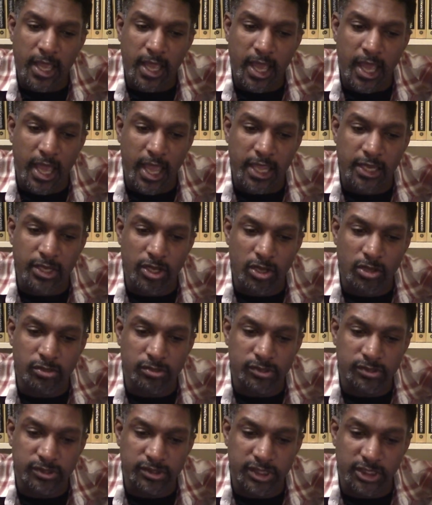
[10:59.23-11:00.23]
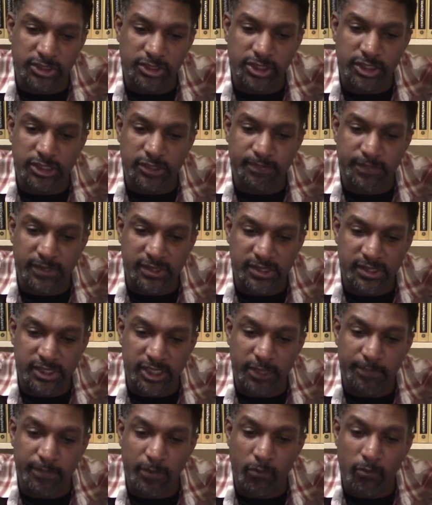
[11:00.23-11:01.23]
I know since she's been
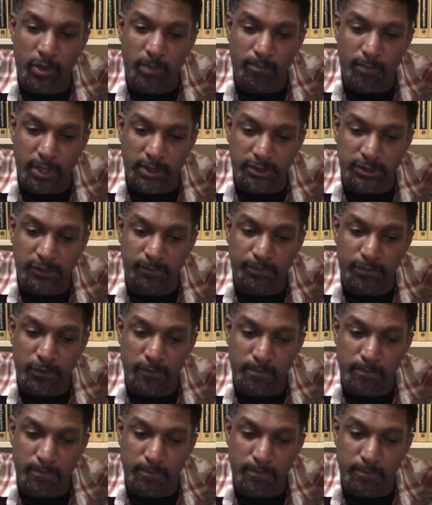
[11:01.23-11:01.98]
sleeping with multiple